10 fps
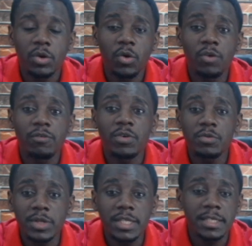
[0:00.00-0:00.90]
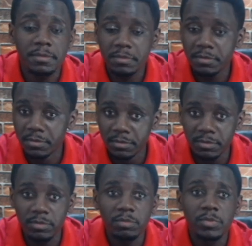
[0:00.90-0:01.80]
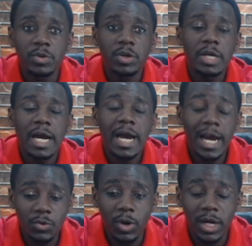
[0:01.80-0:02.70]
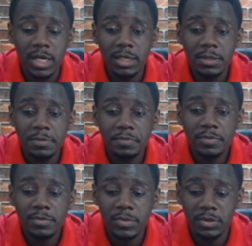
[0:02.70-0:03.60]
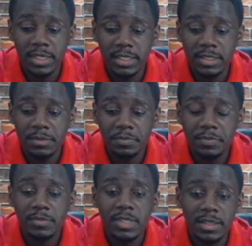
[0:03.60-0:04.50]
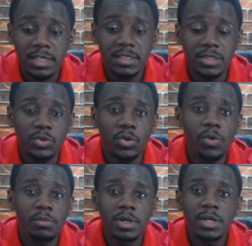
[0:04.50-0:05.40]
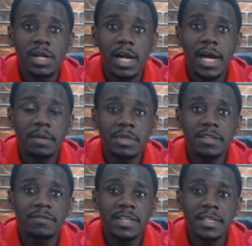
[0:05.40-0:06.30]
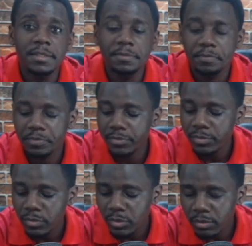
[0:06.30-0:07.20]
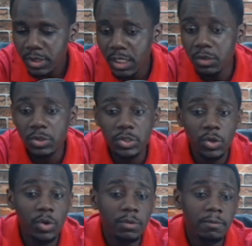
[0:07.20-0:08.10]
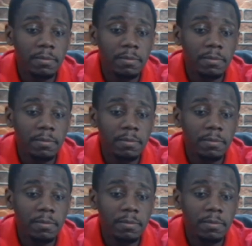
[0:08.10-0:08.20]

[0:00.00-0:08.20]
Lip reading: of really hard work. You get? That's it. So I'm giving Luke Shaw